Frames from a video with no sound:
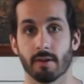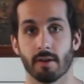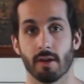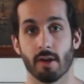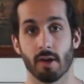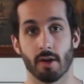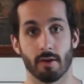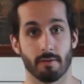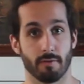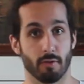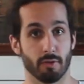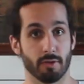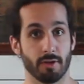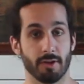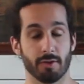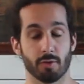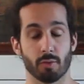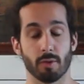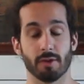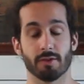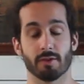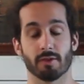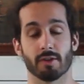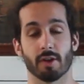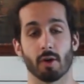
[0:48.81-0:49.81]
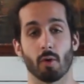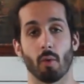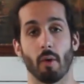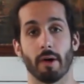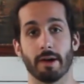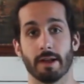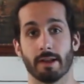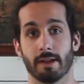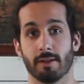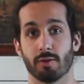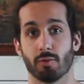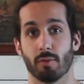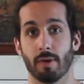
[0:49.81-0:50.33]
For this reason, the
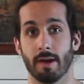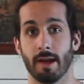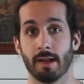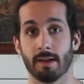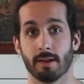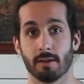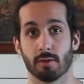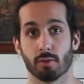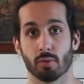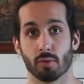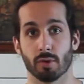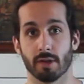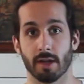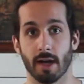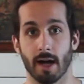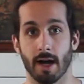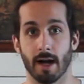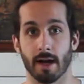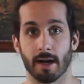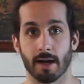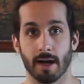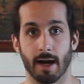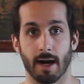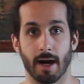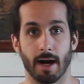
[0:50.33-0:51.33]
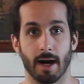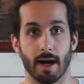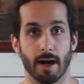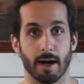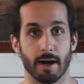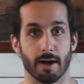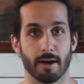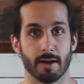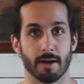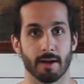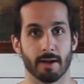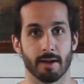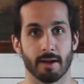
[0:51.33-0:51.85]
qualities related to yang are
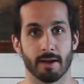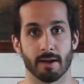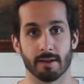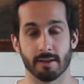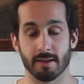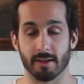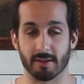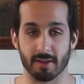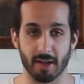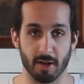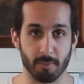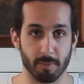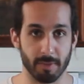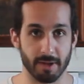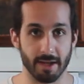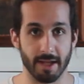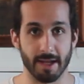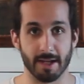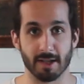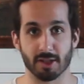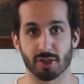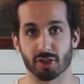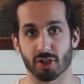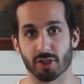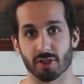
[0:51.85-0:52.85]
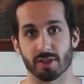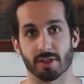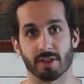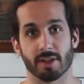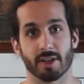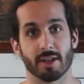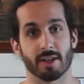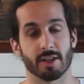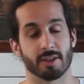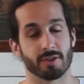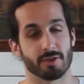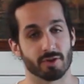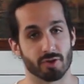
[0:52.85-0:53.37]
determination,
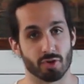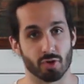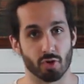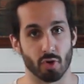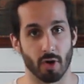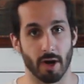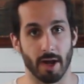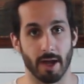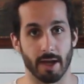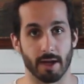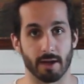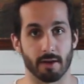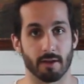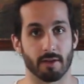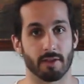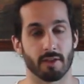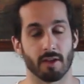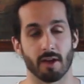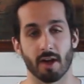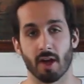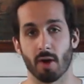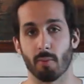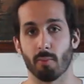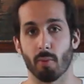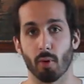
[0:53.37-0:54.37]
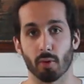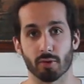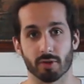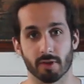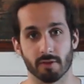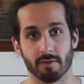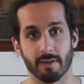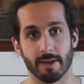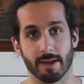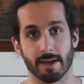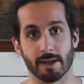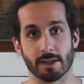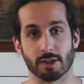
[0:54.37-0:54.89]
strength,
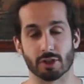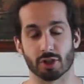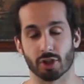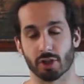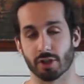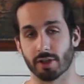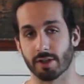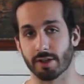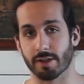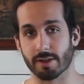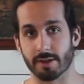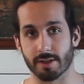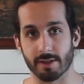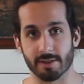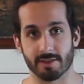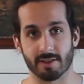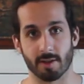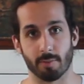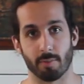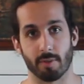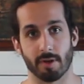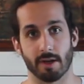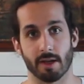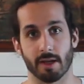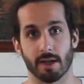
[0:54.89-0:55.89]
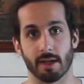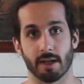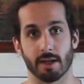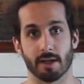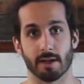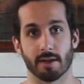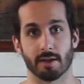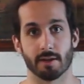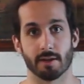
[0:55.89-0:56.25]
motivation, discipline,